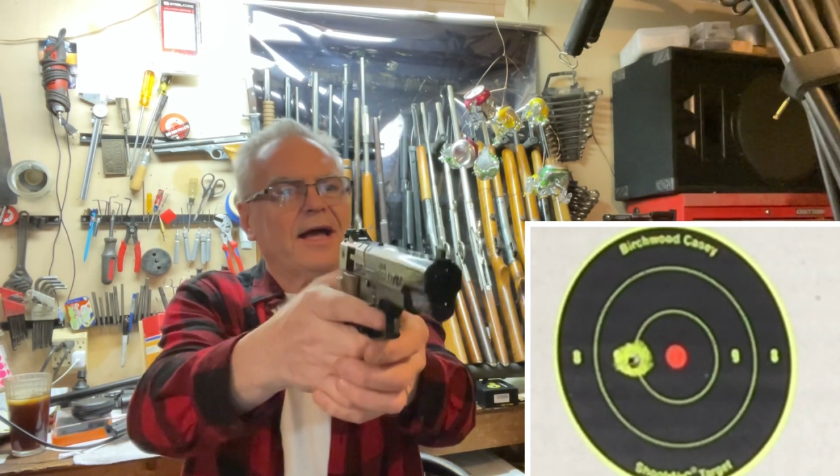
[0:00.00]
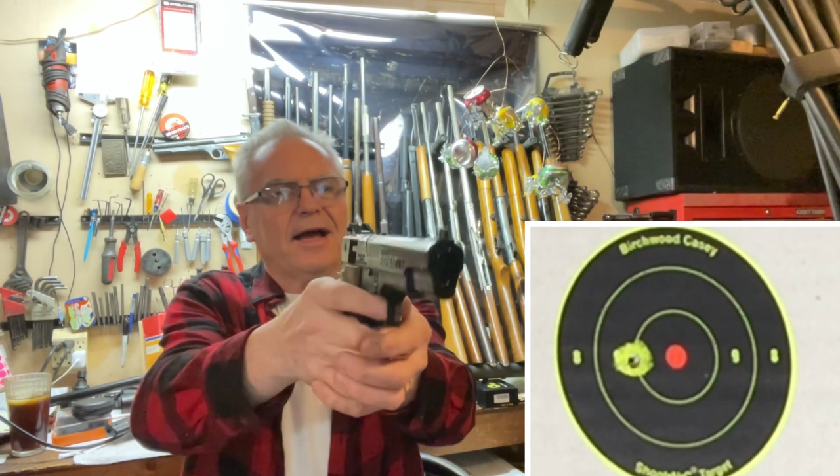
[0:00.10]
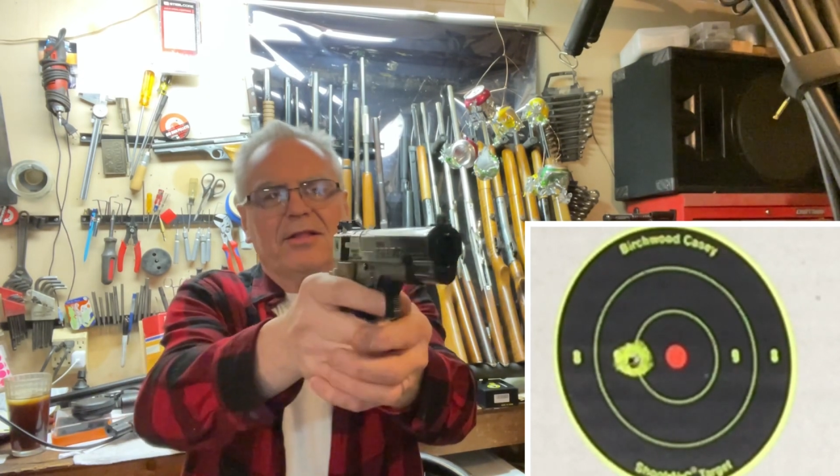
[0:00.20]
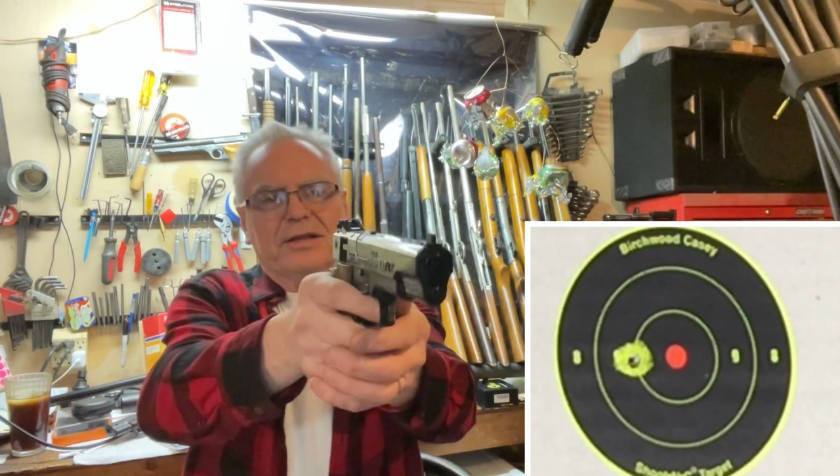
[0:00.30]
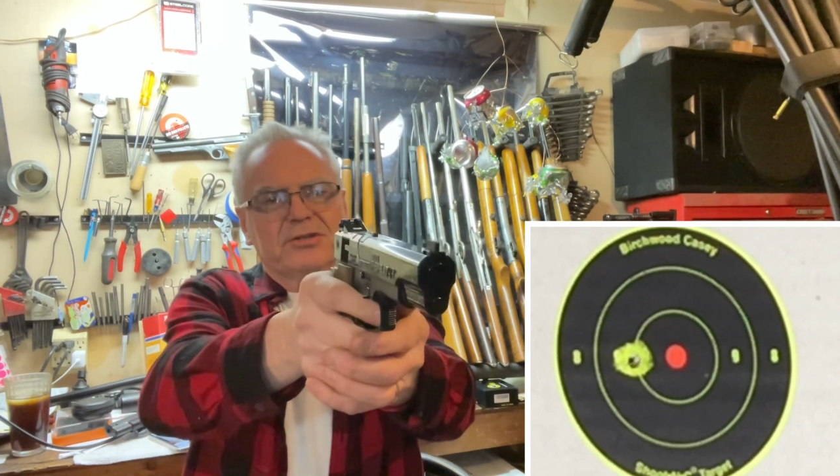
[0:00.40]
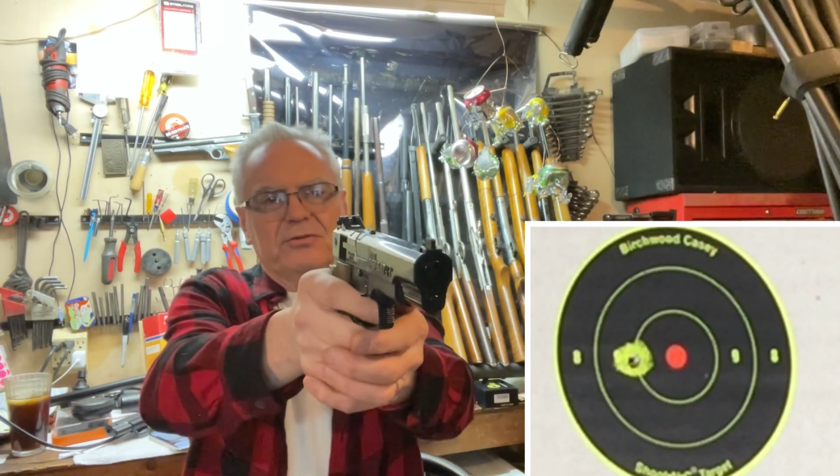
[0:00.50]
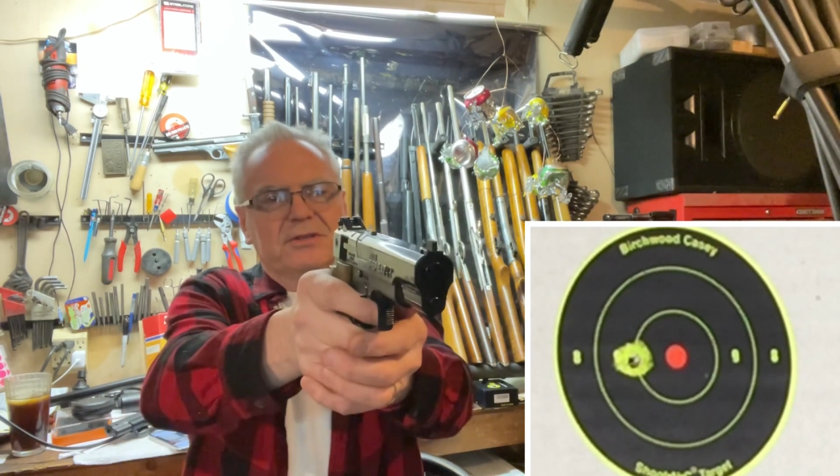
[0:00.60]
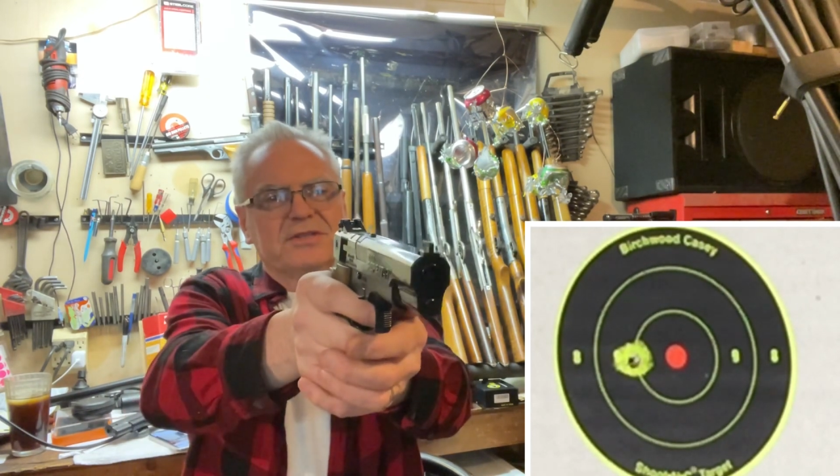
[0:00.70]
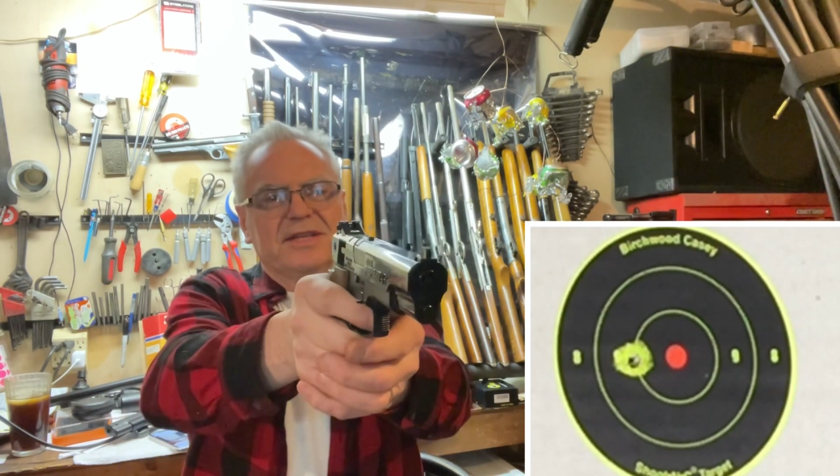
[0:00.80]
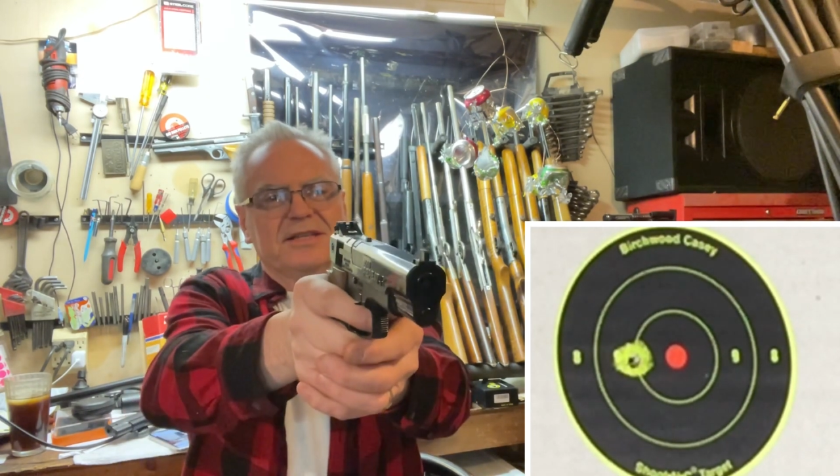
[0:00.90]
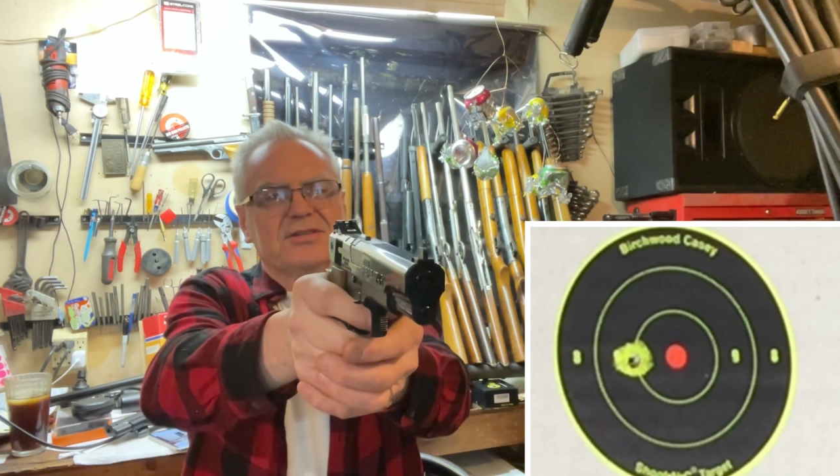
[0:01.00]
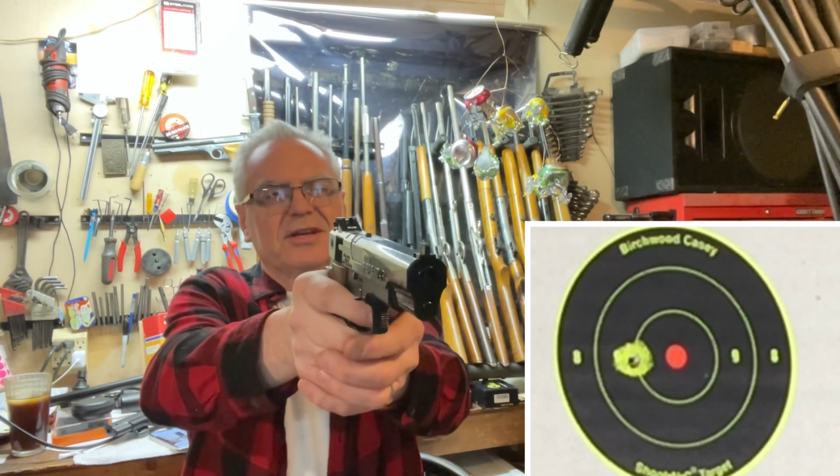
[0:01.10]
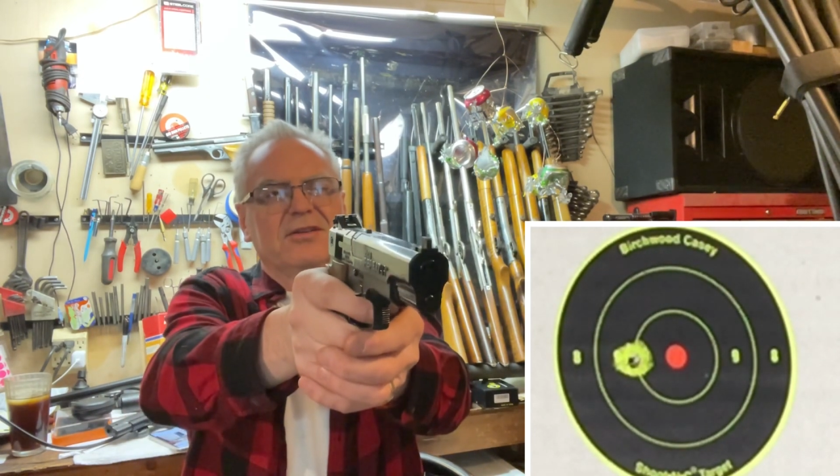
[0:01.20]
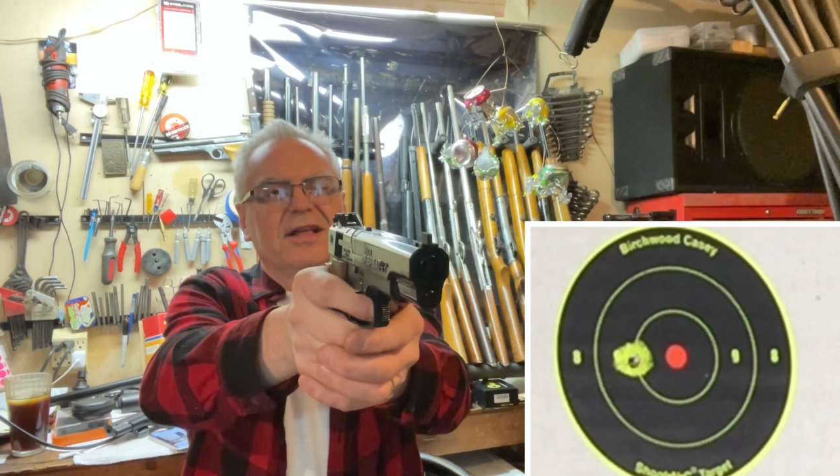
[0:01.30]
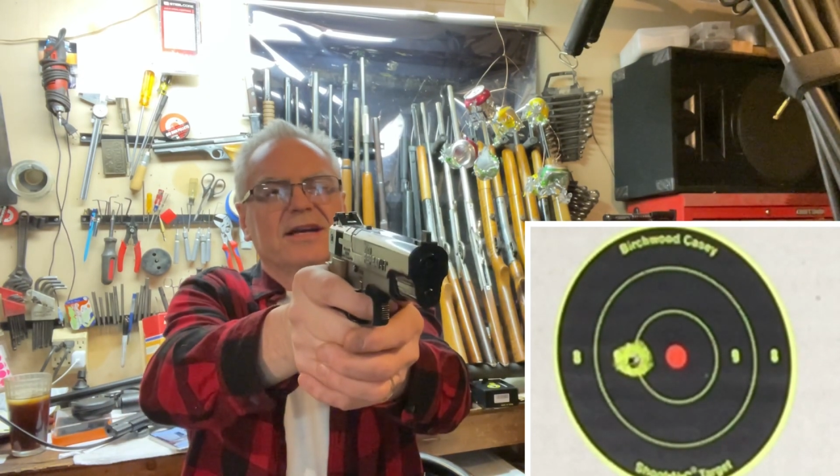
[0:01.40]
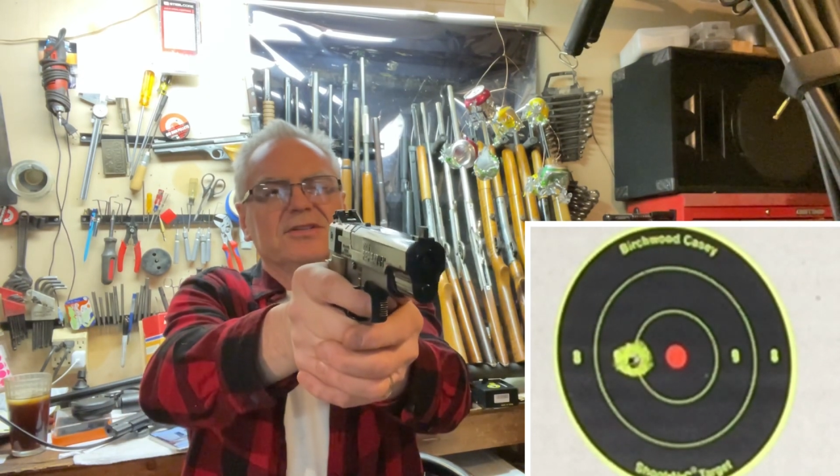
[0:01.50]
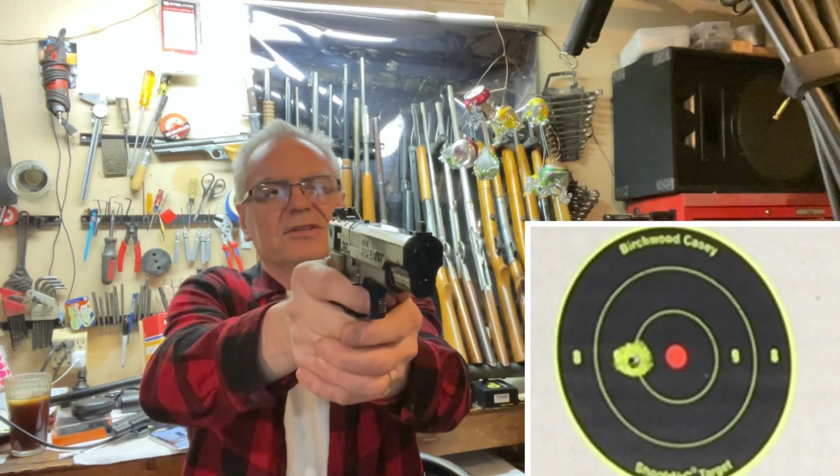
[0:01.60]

I like shooting this thing in single action.